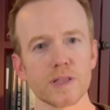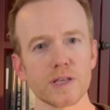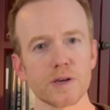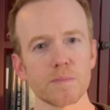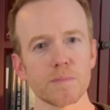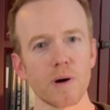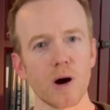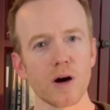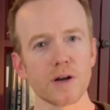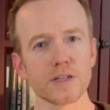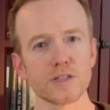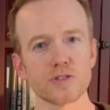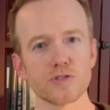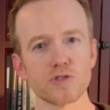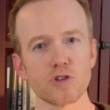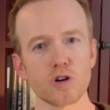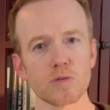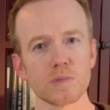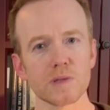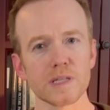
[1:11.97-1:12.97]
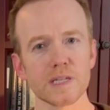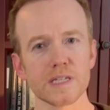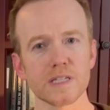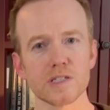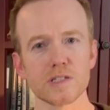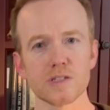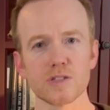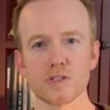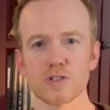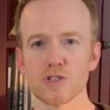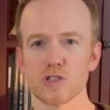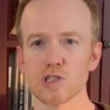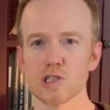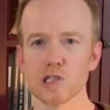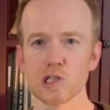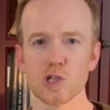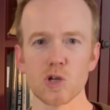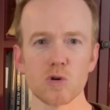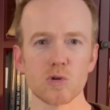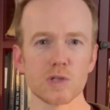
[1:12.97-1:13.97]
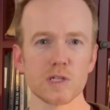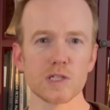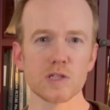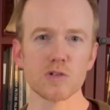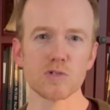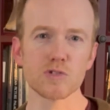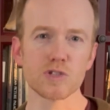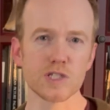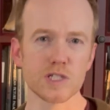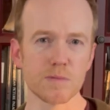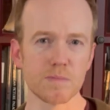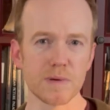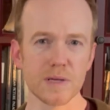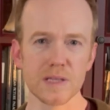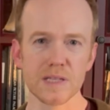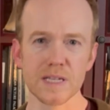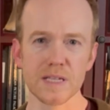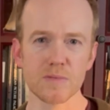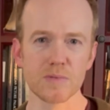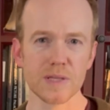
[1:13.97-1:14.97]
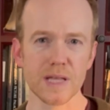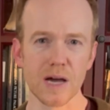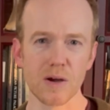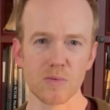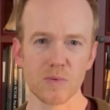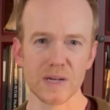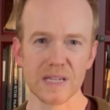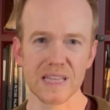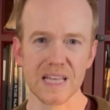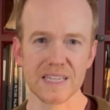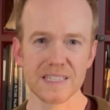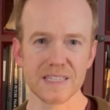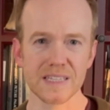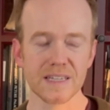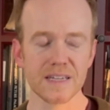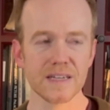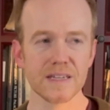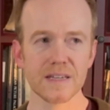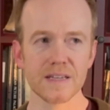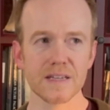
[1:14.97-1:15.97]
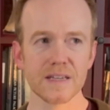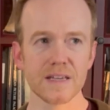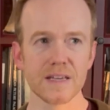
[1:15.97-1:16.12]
their bodies normally and slowly lose stability without realizing it.